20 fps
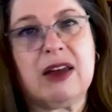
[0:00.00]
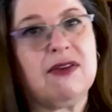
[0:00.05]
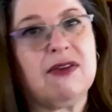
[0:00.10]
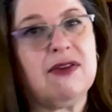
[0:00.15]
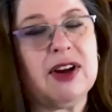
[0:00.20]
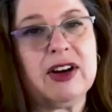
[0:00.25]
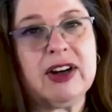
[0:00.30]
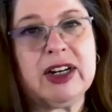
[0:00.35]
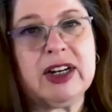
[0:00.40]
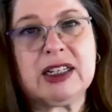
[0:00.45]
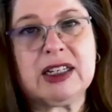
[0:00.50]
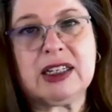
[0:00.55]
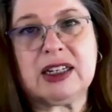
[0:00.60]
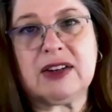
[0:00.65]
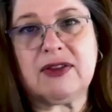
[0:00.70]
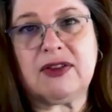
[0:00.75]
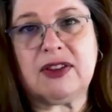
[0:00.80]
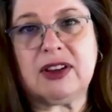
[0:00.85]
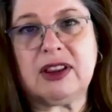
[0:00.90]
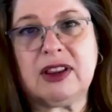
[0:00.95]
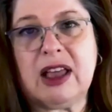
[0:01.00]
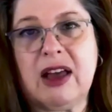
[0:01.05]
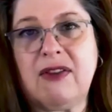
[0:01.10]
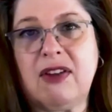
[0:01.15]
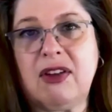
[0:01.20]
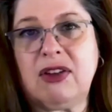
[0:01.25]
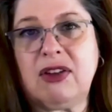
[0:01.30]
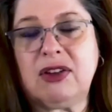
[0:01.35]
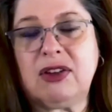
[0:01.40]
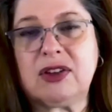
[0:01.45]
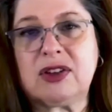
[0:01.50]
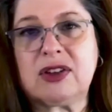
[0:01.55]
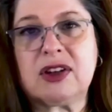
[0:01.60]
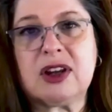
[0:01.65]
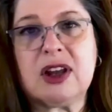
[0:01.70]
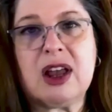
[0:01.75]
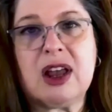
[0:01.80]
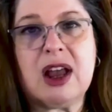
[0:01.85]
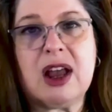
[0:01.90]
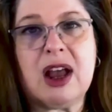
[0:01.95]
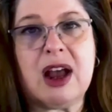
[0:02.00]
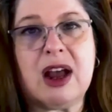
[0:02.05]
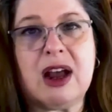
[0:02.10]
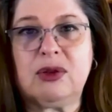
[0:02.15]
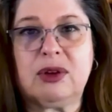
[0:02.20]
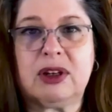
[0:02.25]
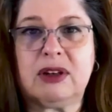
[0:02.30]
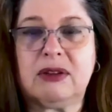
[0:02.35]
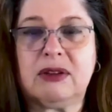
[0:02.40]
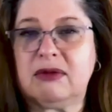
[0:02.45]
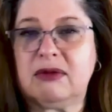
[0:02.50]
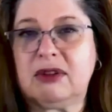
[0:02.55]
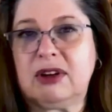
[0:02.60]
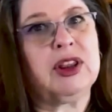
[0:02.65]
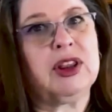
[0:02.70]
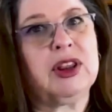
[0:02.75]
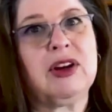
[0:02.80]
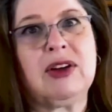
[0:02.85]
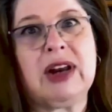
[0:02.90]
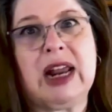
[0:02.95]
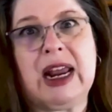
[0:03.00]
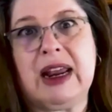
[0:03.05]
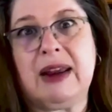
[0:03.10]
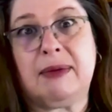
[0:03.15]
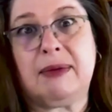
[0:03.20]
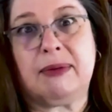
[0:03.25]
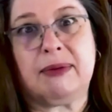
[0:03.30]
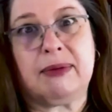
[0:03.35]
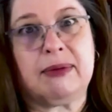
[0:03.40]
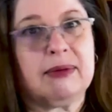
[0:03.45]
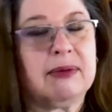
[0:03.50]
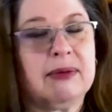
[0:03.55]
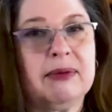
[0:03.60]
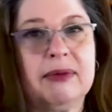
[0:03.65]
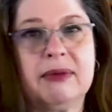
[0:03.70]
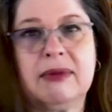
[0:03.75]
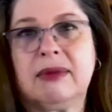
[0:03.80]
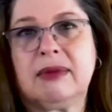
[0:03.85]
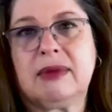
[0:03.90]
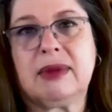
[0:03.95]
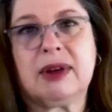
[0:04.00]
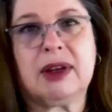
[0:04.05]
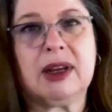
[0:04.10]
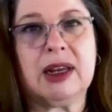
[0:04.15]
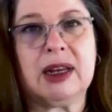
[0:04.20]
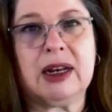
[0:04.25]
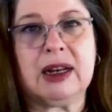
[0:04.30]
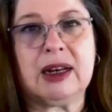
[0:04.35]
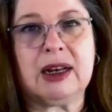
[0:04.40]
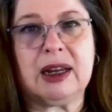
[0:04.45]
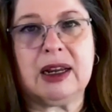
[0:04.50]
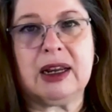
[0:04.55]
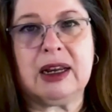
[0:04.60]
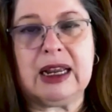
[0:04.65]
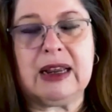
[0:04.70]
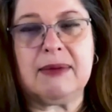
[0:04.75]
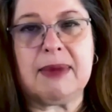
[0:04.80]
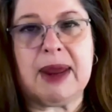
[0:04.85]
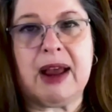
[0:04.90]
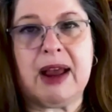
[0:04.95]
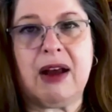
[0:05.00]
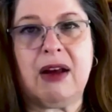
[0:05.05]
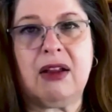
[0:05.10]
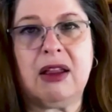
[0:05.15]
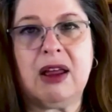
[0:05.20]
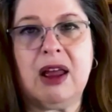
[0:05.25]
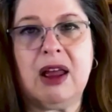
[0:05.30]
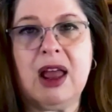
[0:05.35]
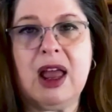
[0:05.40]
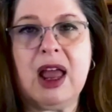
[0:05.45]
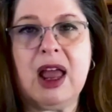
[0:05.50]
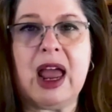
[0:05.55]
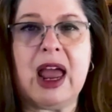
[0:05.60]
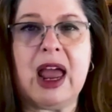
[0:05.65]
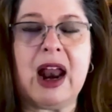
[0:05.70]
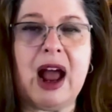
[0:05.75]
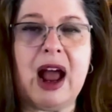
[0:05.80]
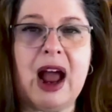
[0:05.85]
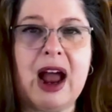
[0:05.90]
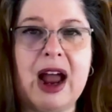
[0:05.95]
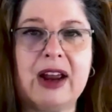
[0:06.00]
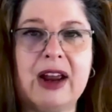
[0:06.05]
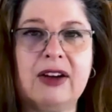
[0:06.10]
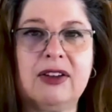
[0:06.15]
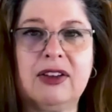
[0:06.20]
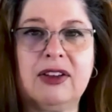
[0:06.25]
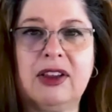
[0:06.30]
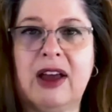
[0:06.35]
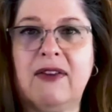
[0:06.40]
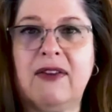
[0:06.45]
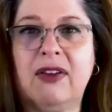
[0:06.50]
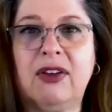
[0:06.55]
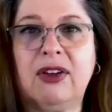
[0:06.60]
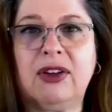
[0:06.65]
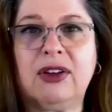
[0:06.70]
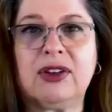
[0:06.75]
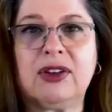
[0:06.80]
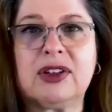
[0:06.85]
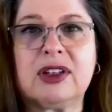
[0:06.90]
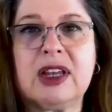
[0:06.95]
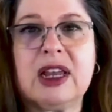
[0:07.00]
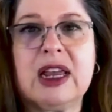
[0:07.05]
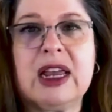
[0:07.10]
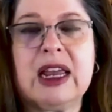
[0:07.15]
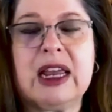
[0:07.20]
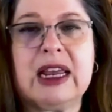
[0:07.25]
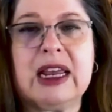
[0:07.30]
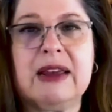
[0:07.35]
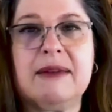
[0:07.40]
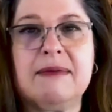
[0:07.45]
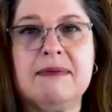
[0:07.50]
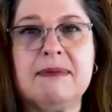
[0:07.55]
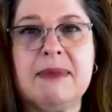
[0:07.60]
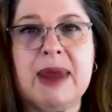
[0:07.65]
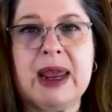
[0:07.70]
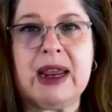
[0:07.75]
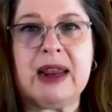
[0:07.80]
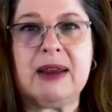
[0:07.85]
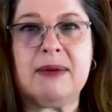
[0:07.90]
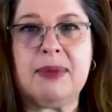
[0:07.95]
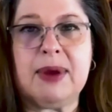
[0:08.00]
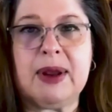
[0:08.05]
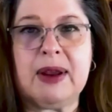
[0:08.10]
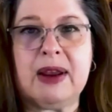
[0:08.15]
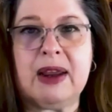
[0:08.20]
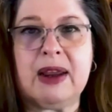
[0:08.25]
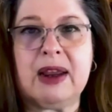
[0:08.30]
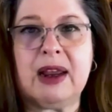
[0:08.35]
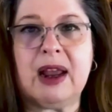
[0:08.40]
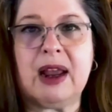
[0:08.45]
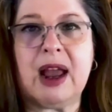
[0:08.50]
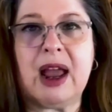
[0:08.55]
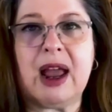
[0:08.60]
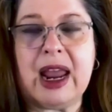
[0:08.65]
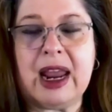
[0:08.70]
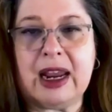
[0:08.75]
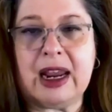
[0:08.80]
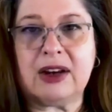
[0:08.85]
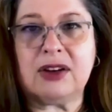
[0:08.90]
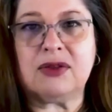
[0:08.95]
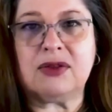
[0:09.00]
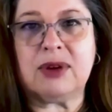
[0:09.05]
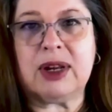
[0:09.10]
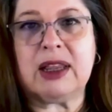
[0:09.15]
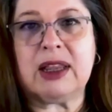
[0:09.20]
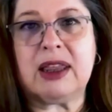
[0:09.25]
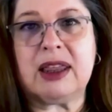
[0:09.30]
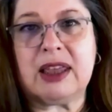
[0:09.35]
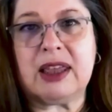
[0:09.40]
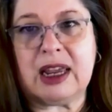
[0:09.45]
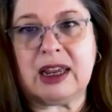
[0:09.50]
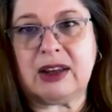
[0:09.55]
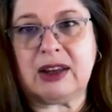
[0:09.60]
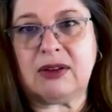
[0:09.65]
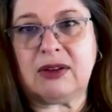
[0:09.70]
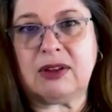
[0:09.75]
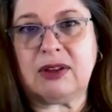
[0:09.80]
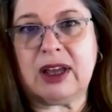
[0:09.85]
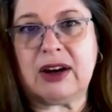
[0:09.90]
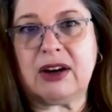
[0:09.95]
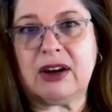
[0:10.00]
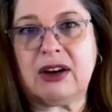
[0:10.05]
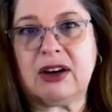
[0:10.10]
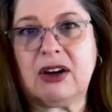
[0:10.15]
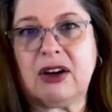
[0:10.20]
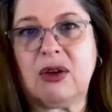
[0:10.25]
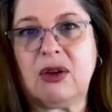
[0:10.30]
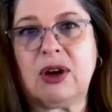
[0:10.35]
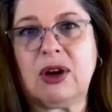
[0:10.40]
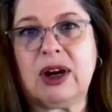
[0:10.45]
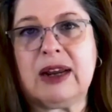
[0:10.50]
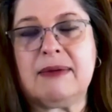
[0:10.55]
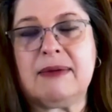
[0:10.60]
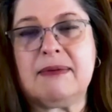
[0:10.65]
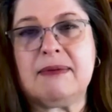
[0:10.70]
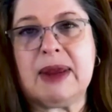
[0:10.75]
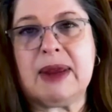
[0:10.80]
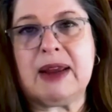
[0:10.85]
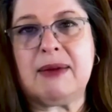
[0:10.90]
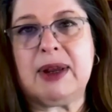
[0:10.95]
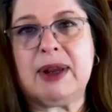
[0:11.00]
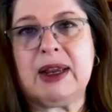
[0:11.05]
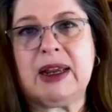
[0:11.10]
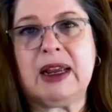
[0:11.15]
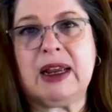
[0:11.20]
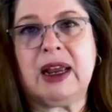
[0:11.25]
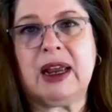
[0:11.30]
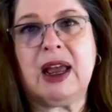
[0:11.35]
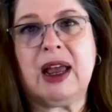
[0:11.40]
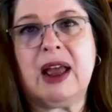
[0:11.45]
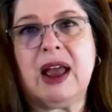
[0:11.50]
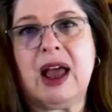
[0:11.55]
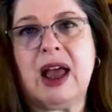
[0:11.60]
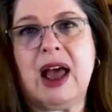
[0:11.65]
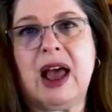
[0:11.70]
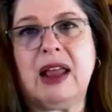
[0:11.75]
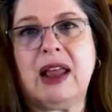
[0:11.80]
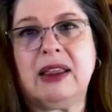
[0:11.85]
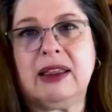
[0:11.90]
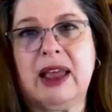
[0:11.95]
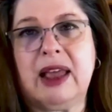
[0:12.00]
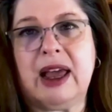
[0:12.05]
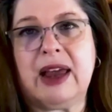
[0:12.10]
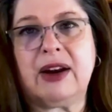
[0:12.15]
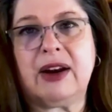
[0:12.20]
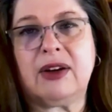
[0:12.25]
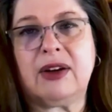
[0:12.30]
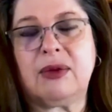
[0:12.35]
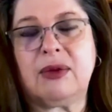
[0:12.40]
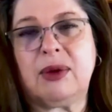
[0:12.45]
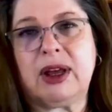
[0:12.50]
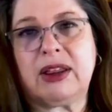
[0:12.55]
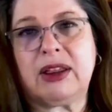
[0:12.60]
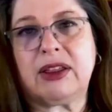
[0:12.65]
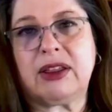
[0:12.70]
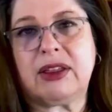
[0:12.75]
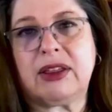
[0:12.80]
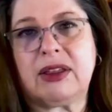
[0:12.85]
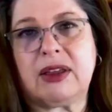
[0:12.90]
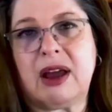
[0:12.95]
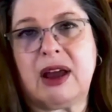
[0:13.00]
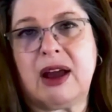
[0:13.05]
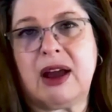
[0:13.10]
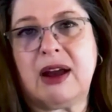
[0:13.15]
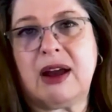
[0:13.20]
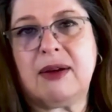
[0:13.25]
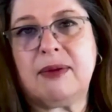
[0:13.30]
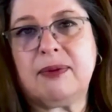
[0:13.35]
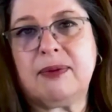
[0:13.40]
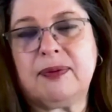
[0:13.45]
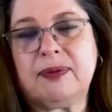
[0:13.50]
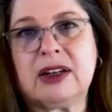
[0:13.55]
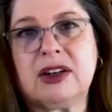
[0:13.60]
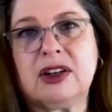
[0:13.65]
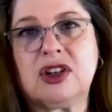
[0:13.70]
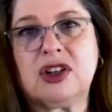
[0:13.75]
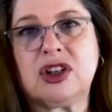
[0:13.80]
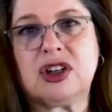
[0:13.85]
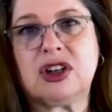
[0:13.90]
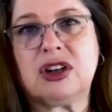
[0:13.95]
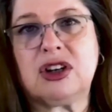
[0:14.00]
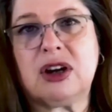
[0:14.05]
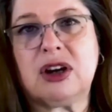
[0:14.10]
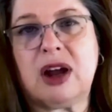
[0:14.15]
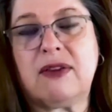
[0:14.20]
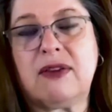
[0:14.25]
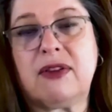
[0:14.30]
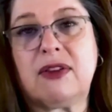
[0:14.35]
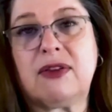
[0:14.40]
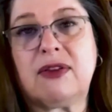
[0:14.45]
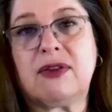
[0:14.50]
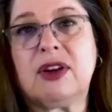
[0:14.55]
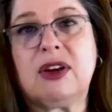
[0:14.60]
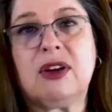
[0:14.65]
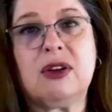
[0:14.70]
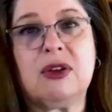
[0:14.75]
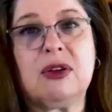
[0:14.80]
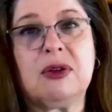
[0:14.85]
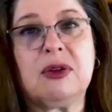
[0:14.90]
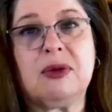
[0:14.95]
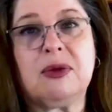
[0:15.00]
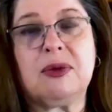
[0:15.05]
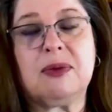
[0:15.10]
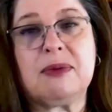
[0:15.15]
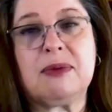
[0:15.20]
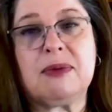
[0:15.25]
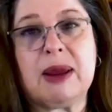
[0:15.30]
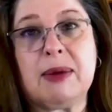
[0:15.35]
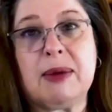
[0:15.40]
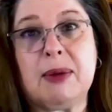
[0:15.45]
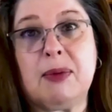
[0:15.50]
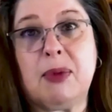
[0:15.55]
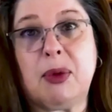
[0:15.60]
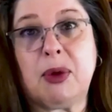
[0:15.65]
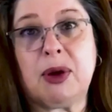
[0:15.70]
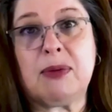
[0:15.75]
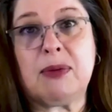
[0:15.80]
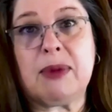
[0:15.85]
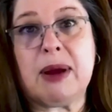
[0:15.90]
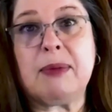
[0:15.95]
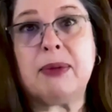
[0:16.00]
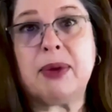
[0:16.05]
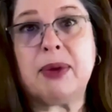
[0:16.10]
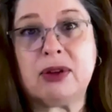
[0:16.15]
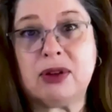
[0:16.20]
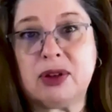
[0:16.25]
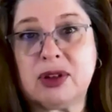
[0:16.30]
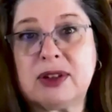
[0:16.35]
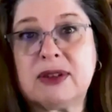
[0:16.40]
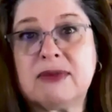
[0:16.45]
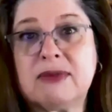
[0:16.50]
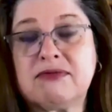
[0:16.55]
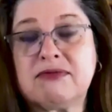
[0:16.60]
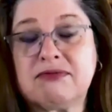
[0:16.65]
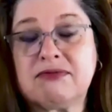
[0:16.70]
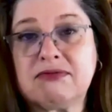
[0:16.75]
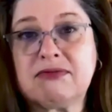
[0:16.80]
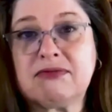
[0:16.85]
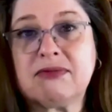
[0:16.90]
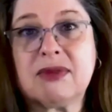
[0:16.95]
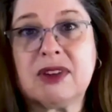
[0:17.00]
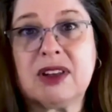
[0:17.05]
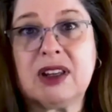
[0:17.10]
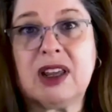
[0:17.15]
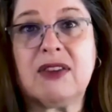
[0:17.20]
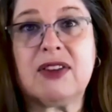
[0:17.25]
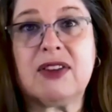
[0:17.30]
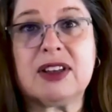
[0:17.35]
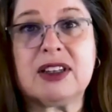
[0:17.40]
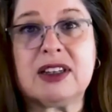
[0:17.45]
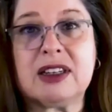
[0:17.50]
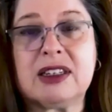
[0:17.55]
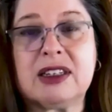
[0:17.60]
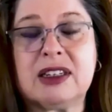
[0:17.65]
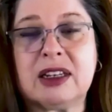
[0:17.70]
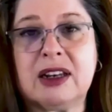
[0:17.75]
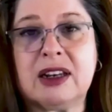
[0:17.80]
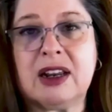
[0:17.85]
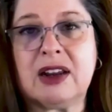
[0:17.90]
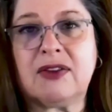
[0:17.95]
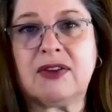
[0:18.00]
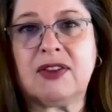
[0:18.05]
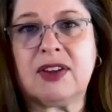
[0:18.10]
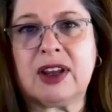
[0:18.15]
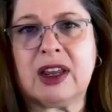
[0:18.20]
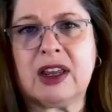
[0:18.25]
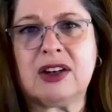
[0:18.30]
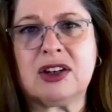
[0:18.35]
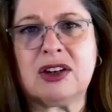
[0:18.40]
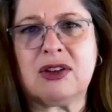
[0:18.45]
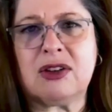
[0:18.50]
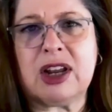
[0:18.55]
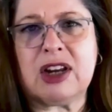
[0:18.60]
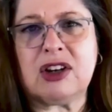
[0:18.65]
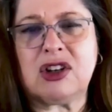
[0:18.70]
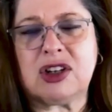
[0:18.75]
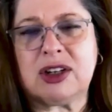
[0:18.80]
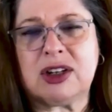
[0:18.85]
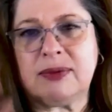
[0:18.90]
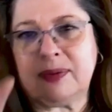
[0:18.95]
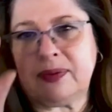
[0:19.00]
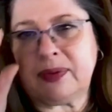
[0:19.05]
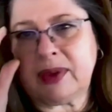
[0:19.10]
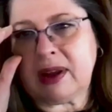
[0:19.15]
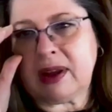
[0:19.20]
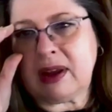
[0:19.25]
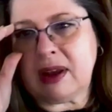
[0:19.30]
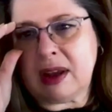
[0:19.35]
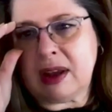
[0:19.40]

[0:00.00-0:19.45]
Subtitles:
Various different levels, you could put their name in an email. At higher levels, it may be a handwritten thank you letter, or it may be a letter with a signature of a few, maybe board members, if it's a significant donation.